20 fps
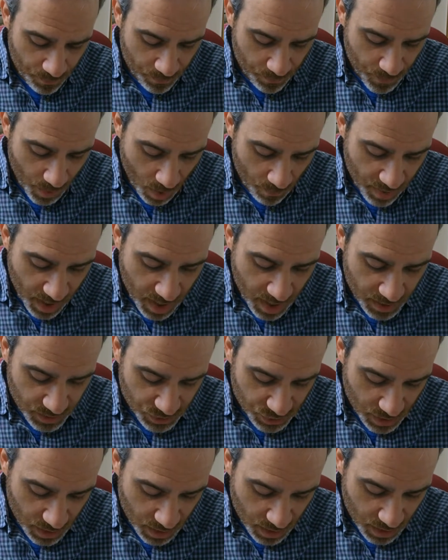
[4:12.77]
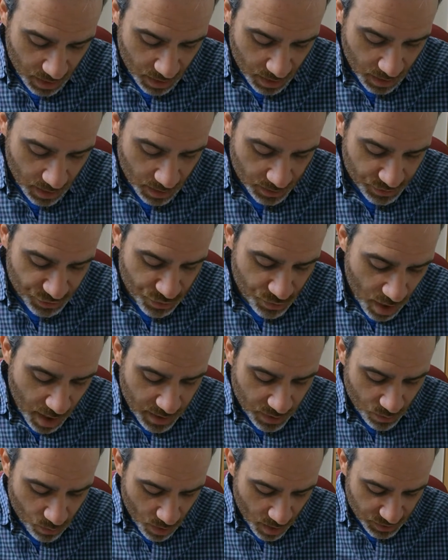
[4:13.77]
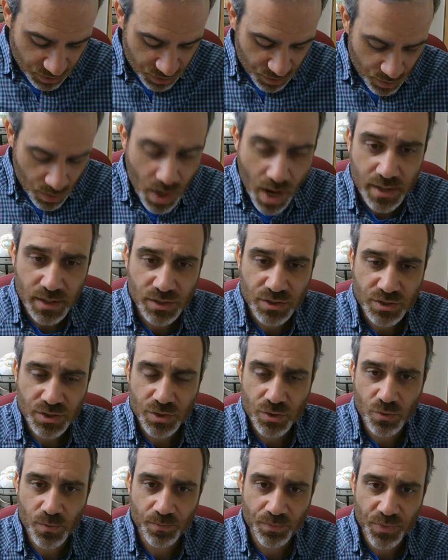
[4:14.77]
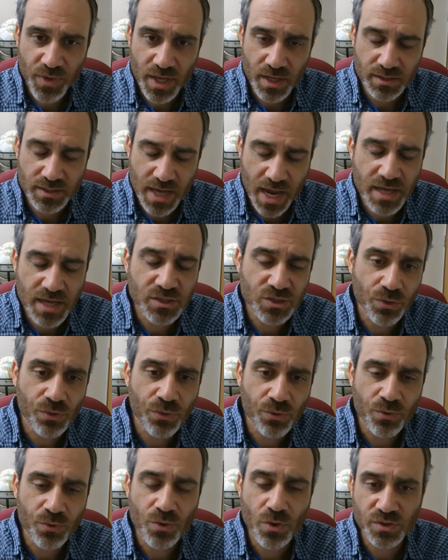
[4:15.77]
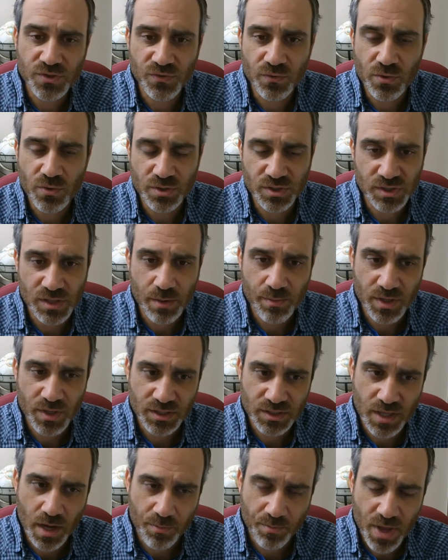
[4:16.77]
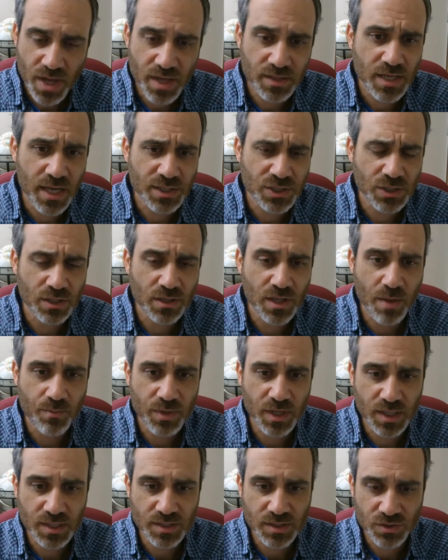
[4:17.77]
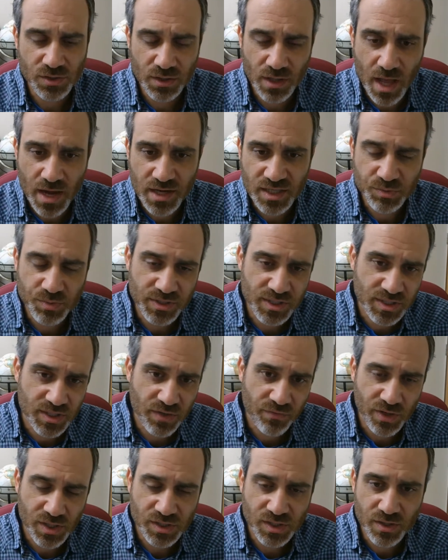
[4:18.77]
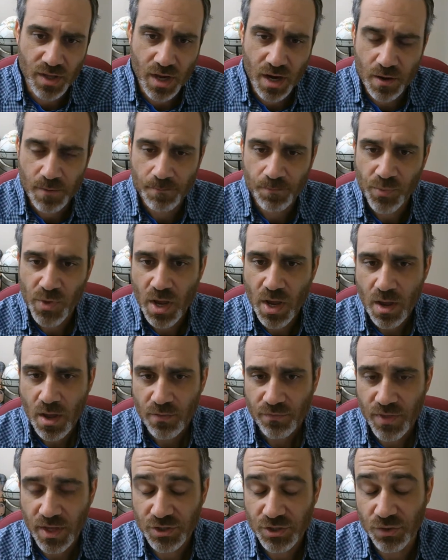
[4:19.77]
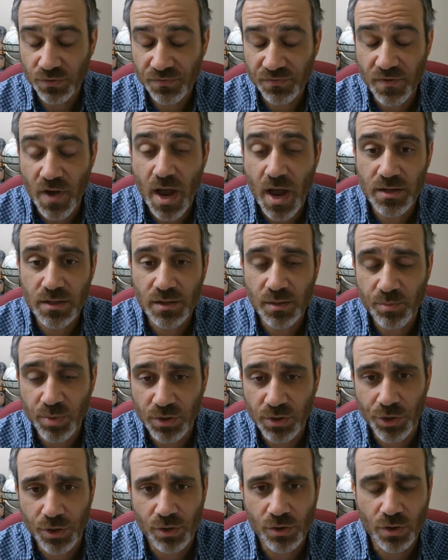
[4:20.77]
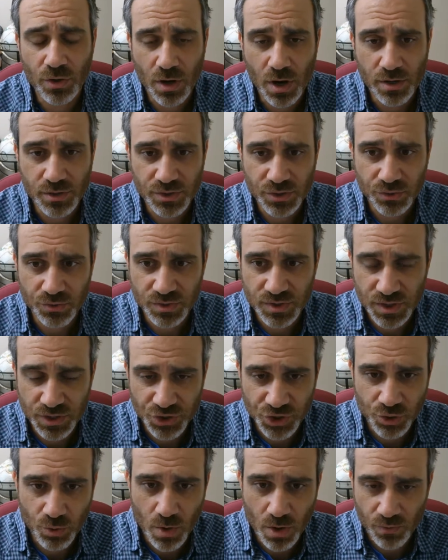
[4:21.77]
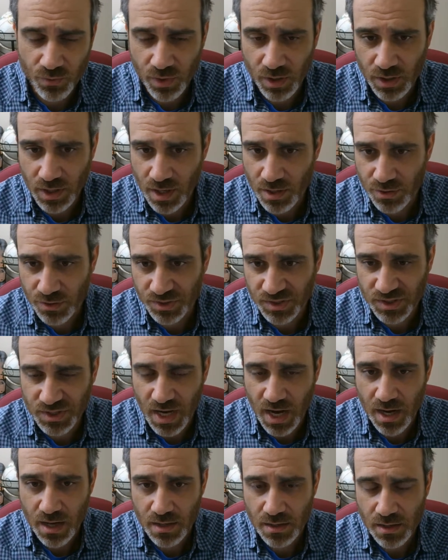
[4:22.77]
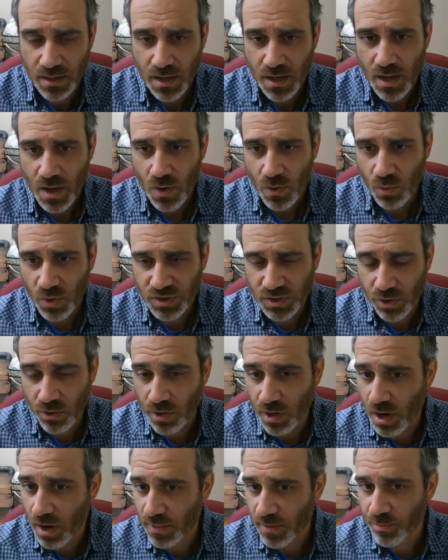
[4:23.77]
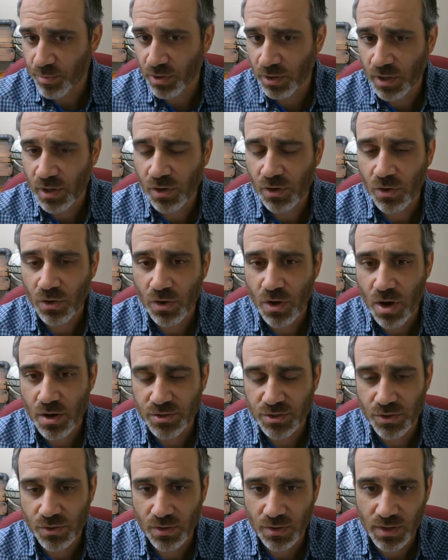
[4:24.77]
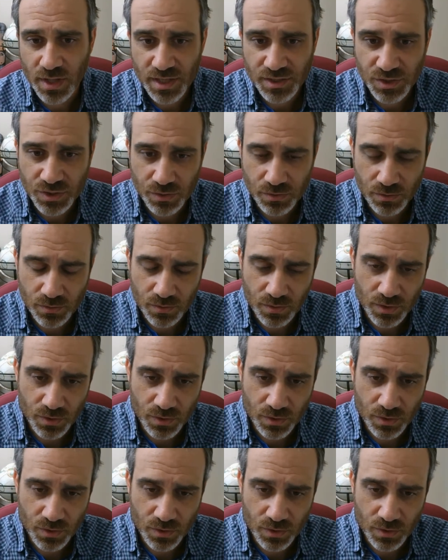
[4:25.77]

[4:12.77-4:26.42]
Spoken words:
On page 291 and 292, it takes you through those four summits. Now pay attention to that because there's a lot of specifics there that you'll find in the political cartoons that you won't really understand what's going on in the political cartoon unless you